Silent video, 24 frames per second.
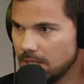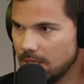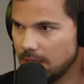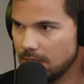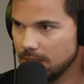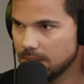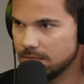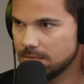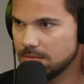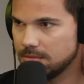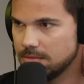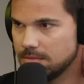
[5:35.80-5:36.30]

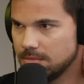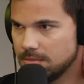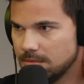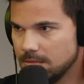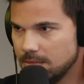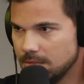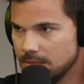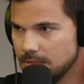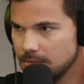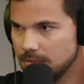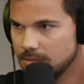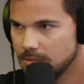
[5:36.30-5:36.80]
Yes.
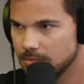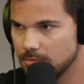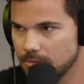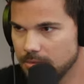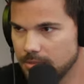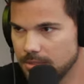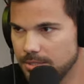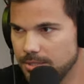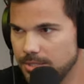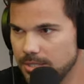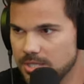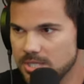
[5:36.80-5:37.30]
And
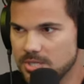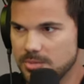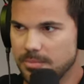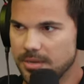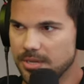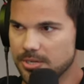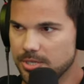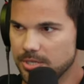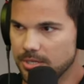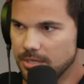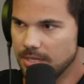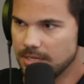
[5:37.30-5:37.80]
what does she
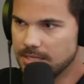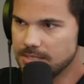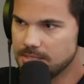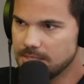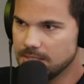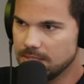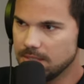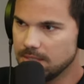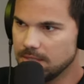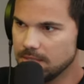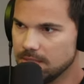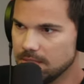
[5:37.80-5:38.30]
specialize
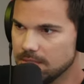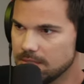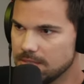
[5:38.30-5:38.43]
in?